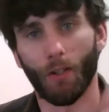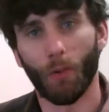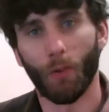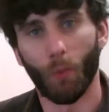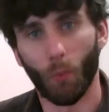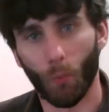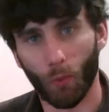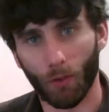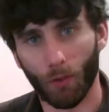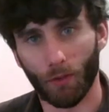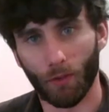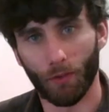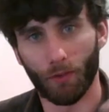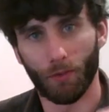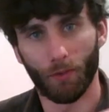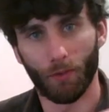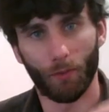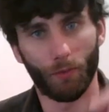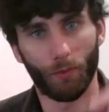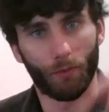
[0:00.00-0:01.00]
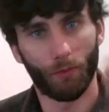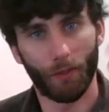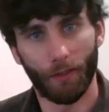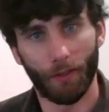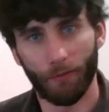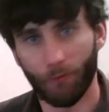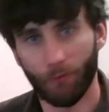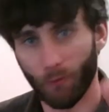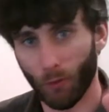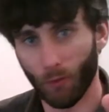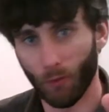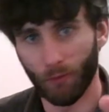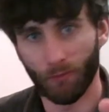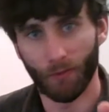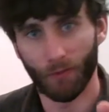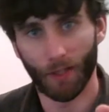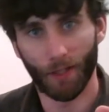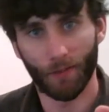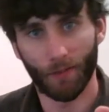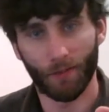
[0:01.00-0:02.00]
1, 2, 3, 4,
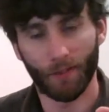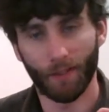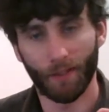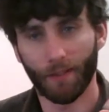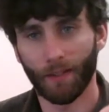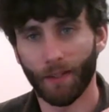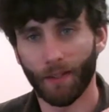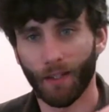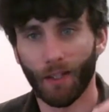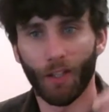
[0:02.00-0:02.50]
5, 6.